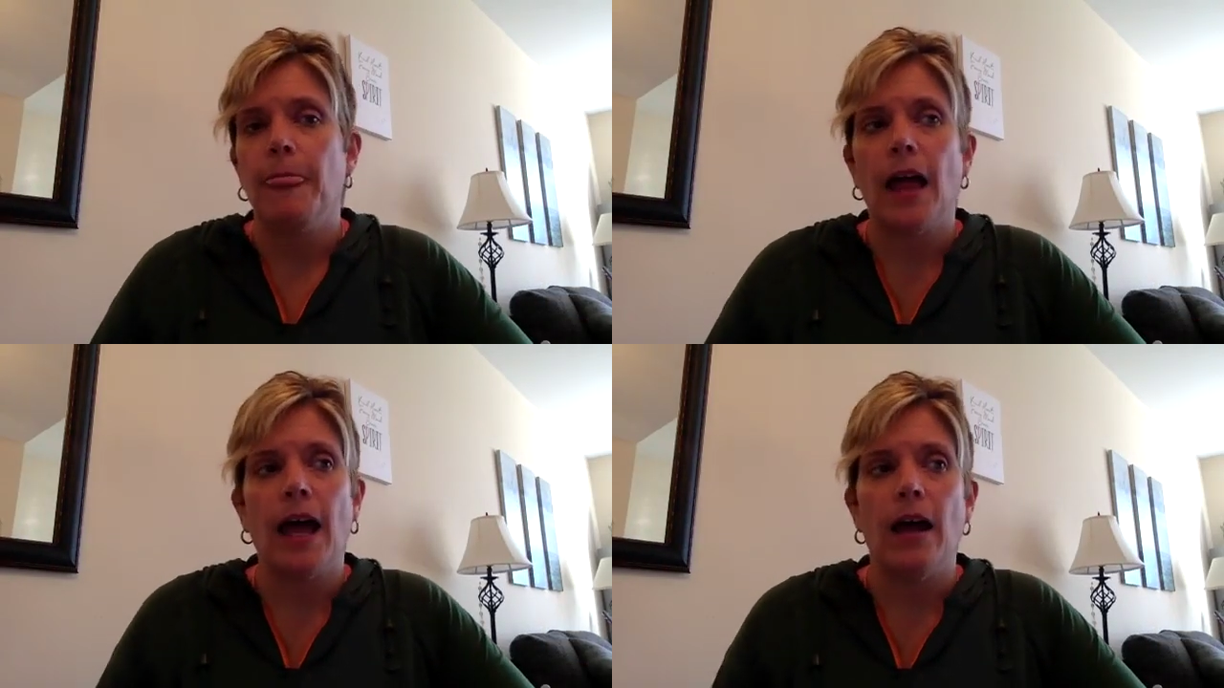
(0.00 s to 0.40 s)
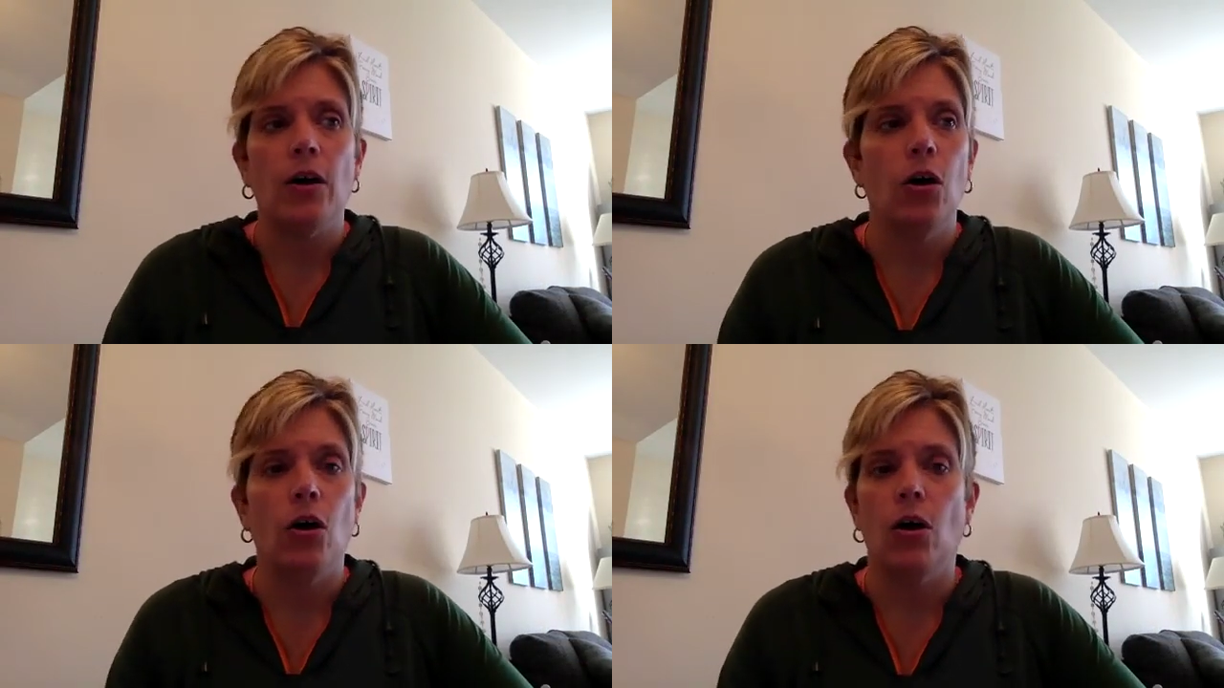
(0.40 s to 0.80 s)
it'd
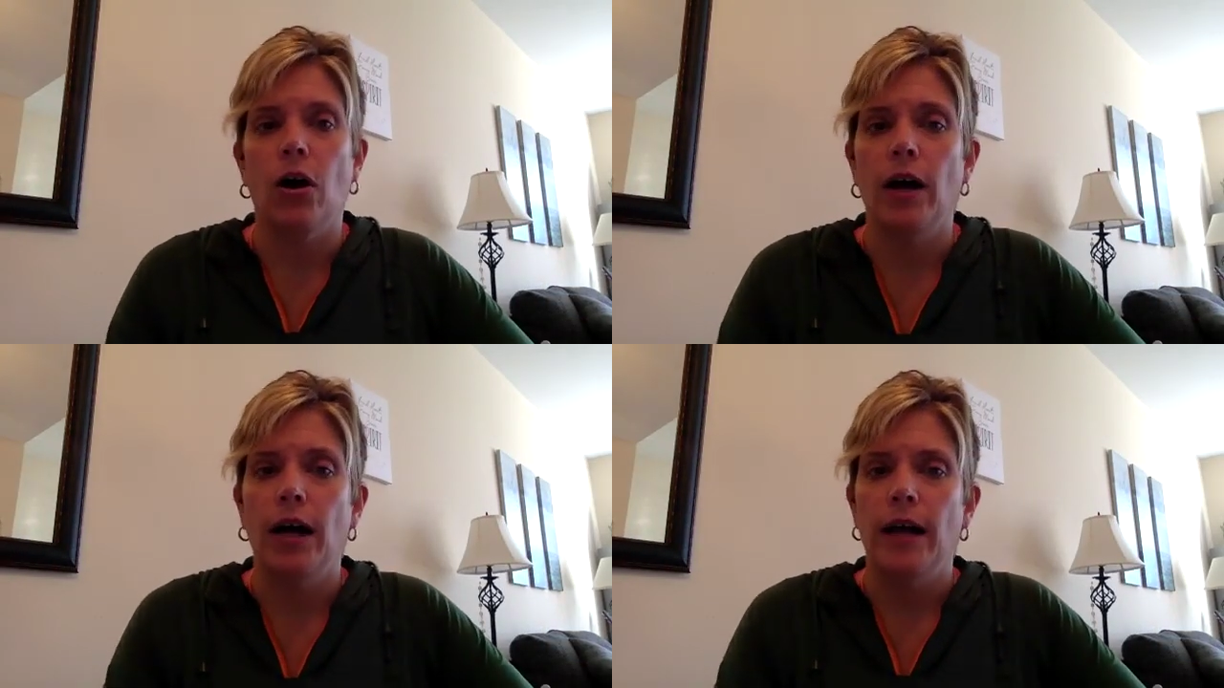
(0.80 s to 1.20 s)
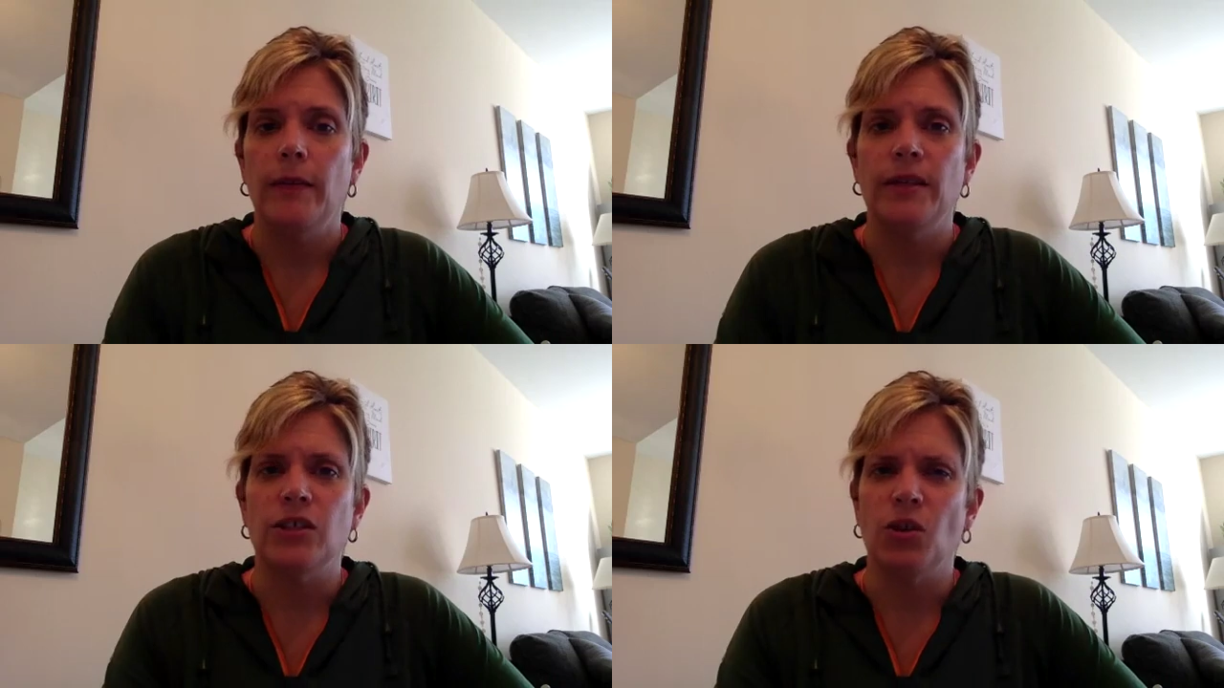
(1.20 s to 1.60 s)

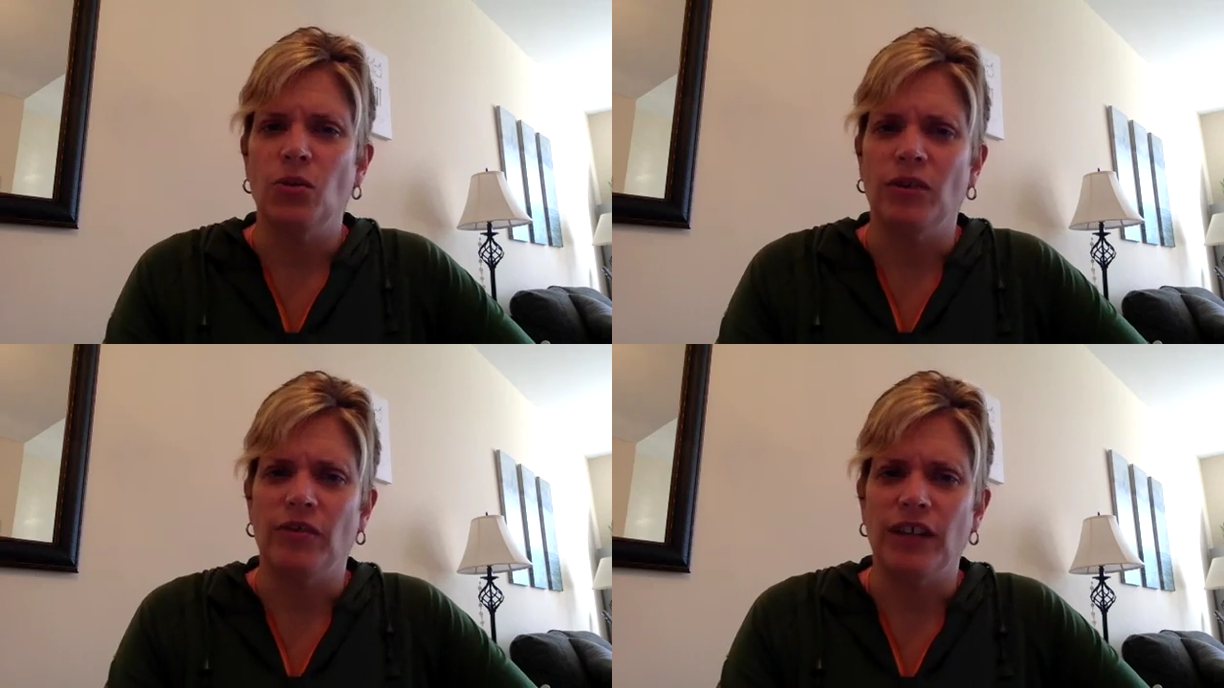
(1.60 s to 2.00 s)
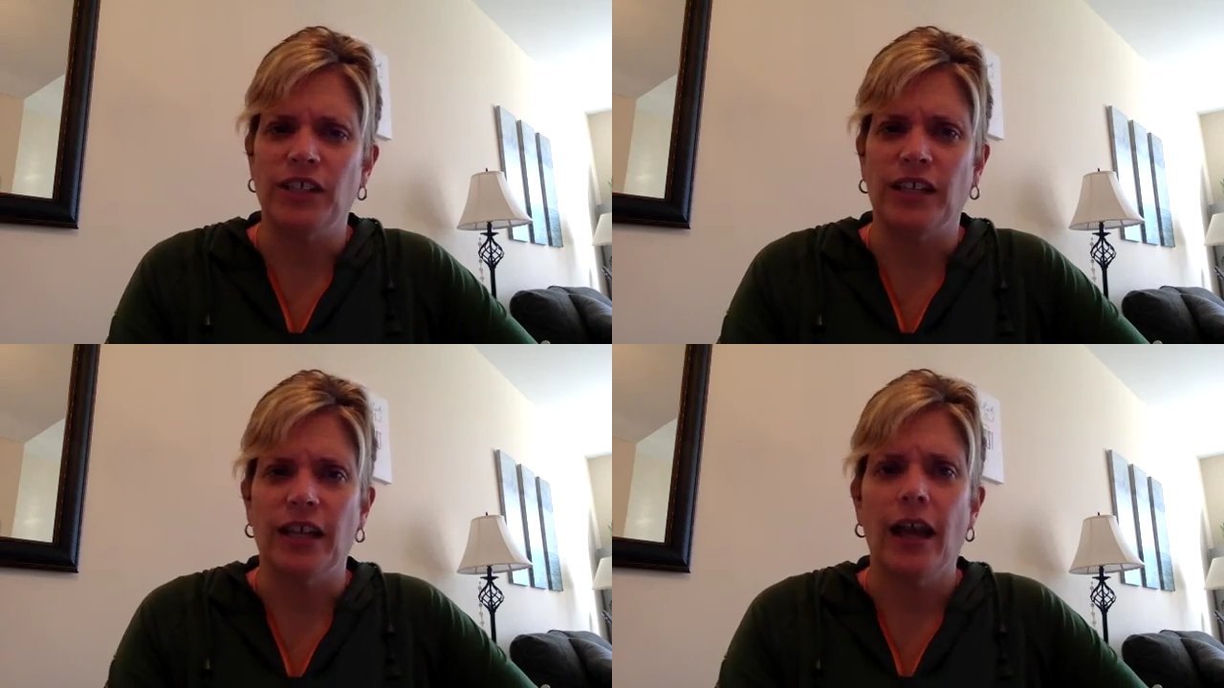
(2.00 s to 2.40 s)
be so
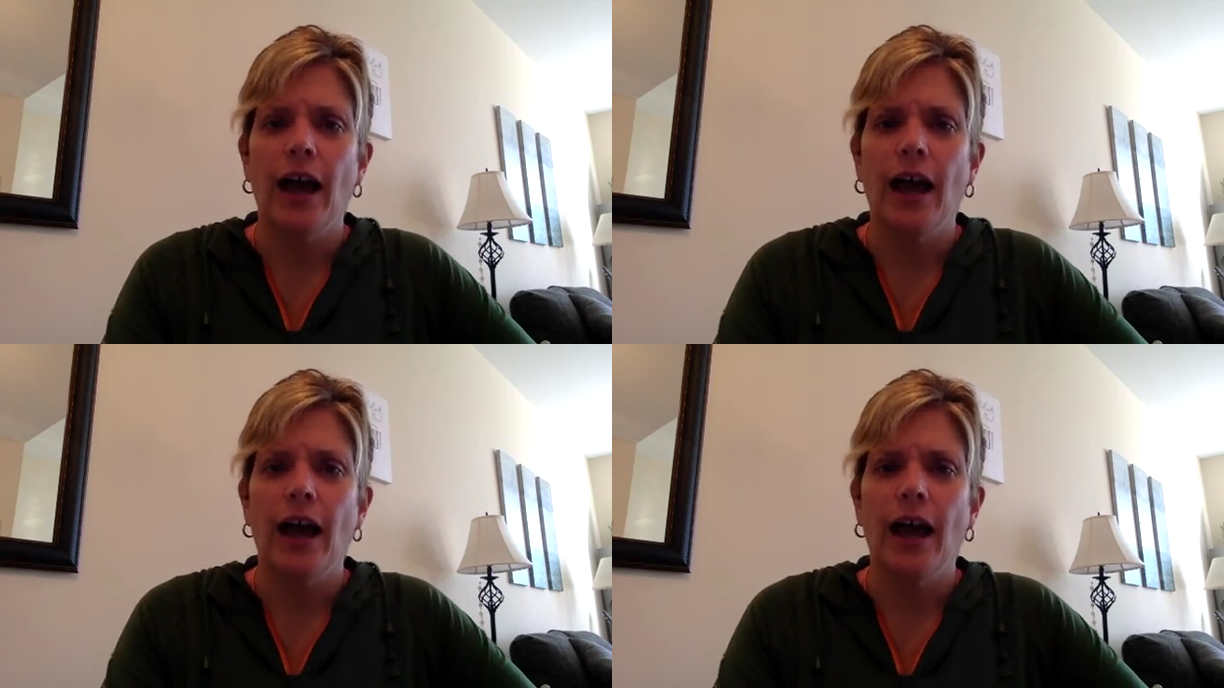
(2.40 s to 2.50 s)
refreshing,